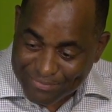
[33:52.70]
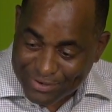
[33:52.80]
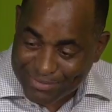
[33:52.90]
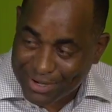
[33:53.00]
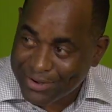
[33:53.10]

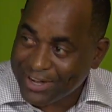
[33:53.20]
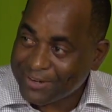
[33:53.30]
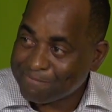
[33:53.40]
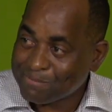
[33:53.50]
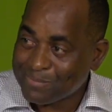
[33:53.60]

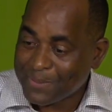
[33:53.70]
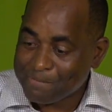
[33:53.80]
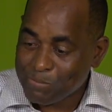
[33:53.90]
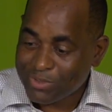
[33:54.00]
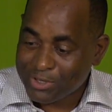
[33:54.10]
pre-Maria,
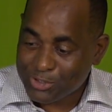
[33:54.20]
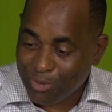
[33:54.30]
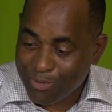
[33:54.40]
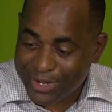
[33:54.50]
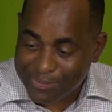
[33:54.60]
show
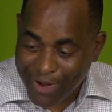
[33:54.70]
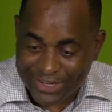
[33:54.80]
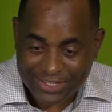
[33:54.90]
me what the price